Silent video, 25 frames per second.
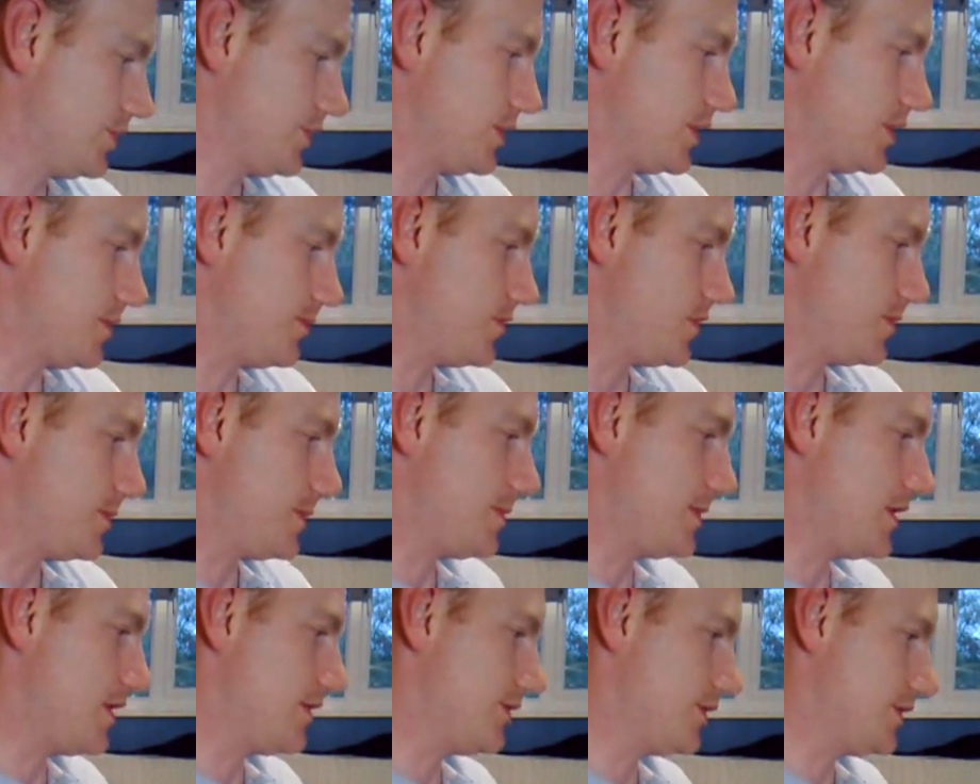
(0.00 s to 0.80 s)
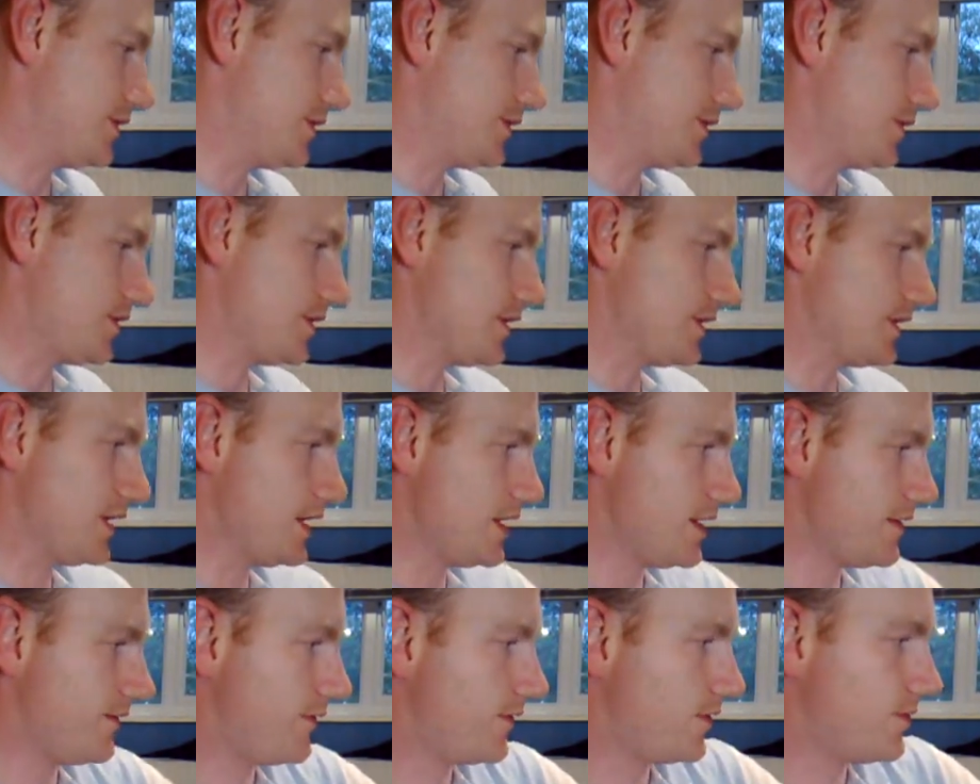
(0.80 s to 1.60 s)
We're just going to pop him over the
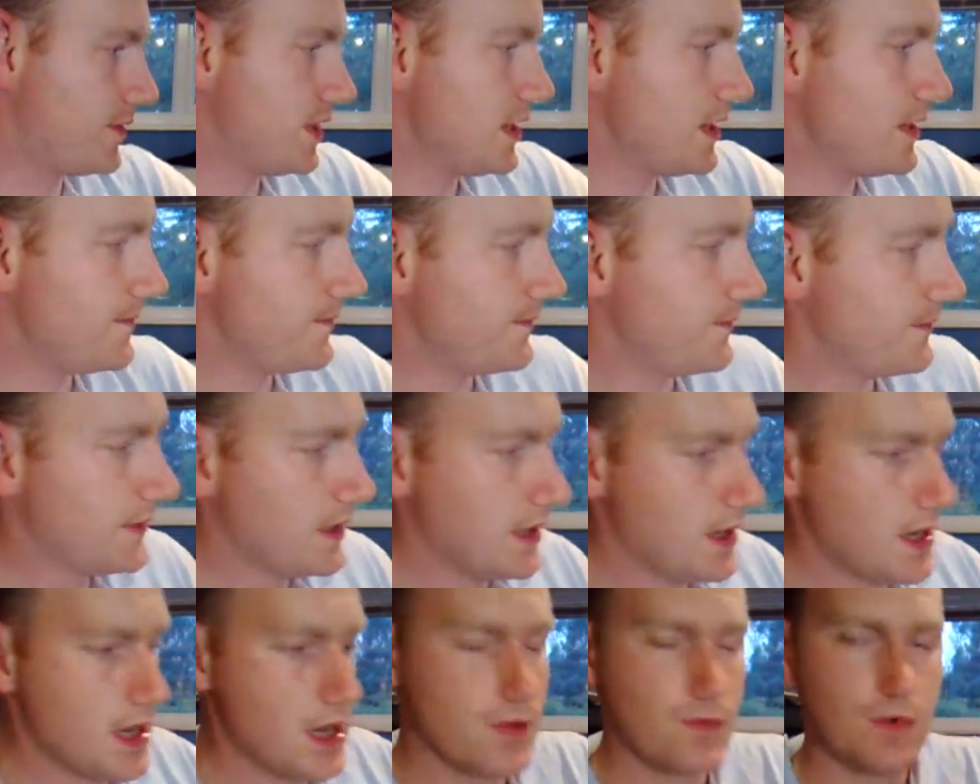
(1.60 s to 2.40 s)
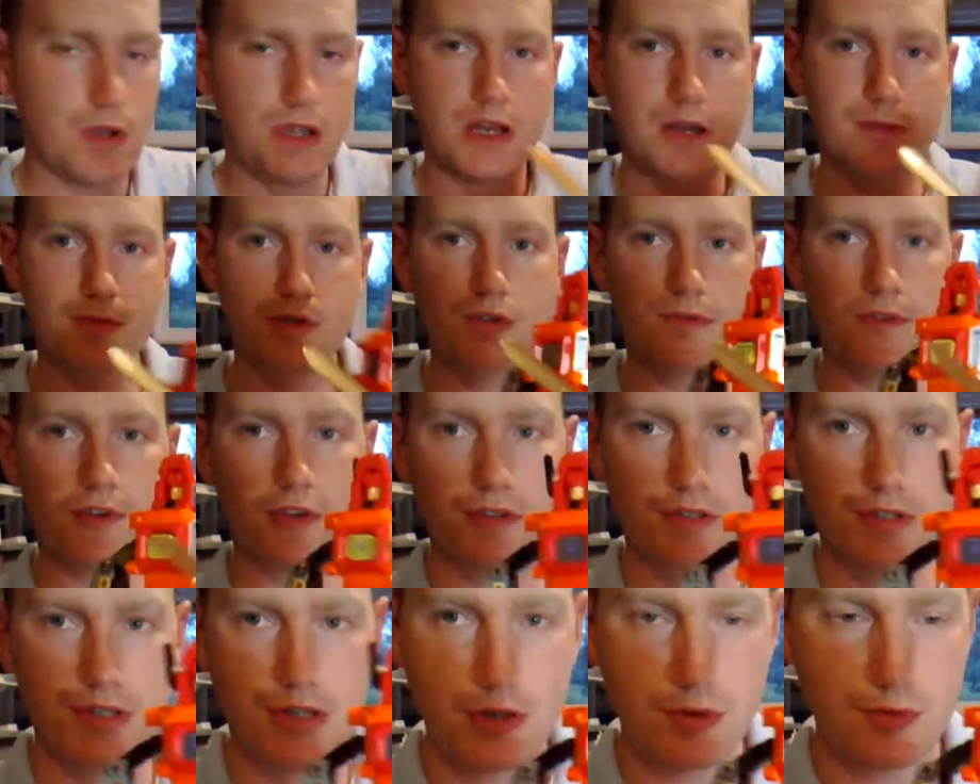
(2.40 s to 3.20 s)
side here for a minute. We're going to
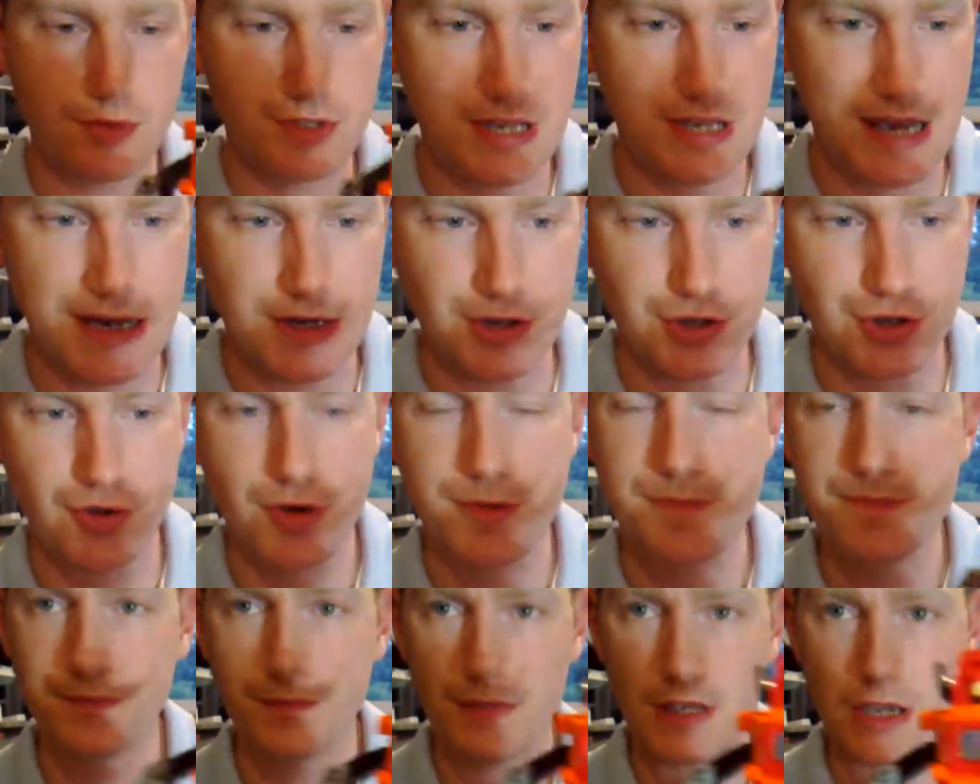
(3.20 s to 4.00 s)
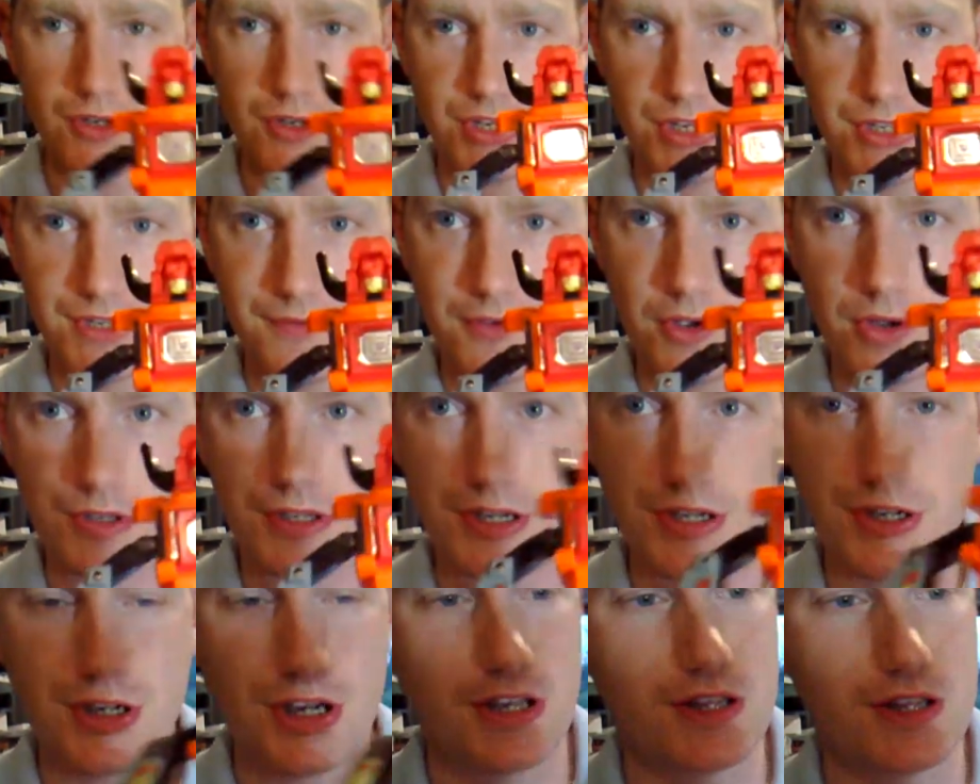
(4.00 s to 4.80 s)
move on to Tantrum. I just
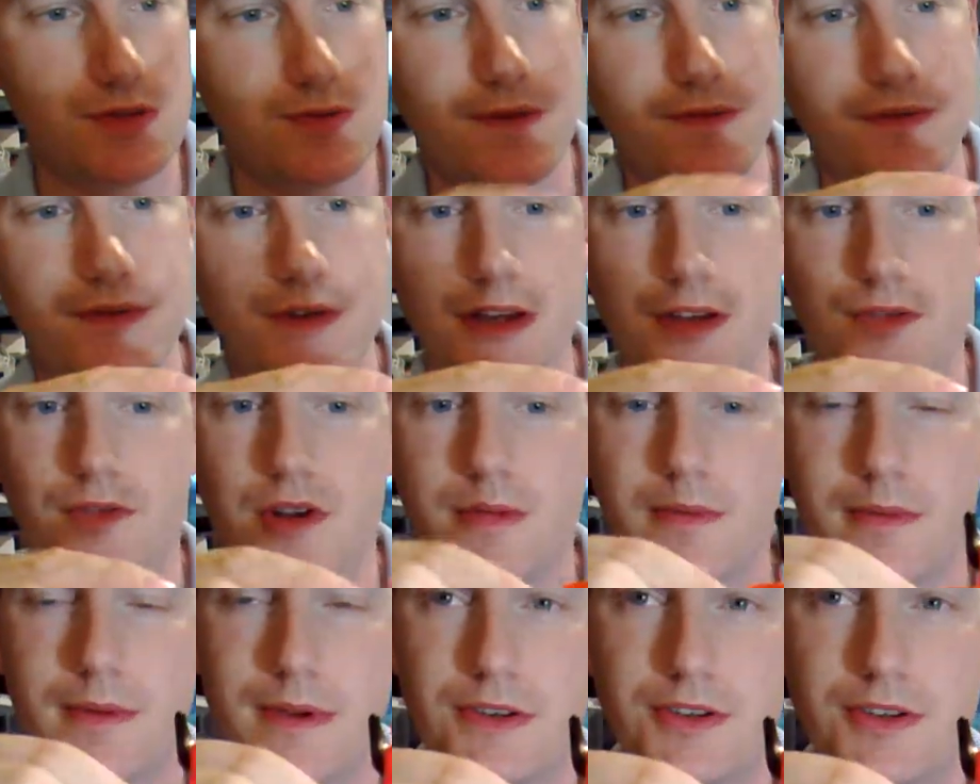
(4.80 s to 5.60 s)
forgot to show this one thing in